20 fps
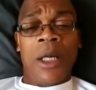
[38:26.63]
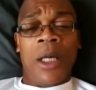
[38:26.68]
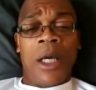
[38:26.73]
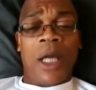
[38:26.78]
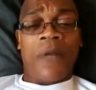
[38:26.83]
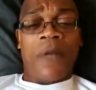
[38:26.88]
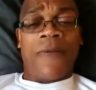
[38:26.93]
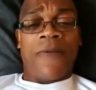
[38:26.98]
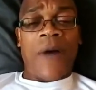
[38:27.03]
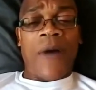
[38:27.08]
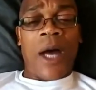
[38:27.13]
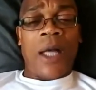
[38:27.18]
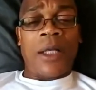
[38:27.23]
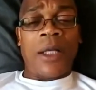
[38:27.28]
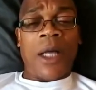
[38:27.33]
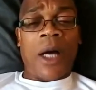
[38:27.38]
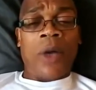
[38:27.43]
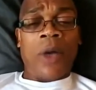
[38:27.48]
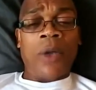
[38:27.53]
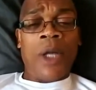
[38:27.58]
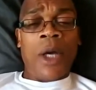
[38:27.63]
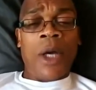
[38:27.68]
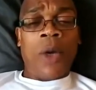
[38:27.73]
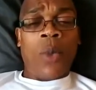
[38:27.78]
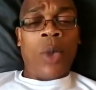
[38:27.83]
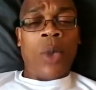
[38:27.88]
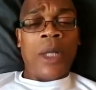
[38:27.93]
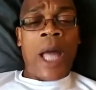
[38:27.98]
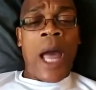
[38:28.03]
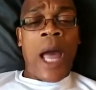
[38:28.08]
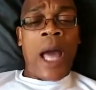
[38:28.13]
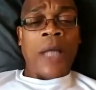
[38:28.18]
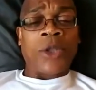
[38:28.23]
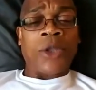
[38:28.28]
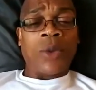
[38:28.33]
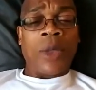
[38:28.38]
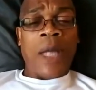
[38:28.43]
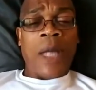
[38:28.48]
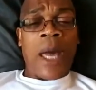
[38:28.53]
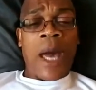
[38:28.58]
and find out what
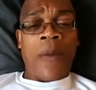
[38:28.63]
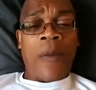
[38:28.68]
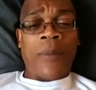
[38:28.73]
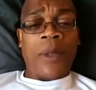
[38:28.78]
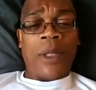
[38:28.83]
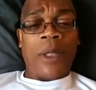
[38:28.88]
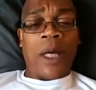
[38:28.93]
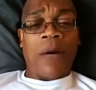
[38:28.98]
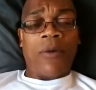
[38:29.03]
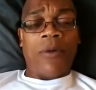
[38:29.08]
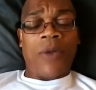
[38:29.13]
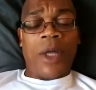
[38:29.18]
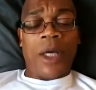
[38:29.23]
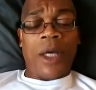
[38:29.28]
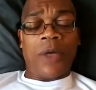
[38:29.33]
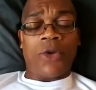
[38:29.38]
actually happened out there.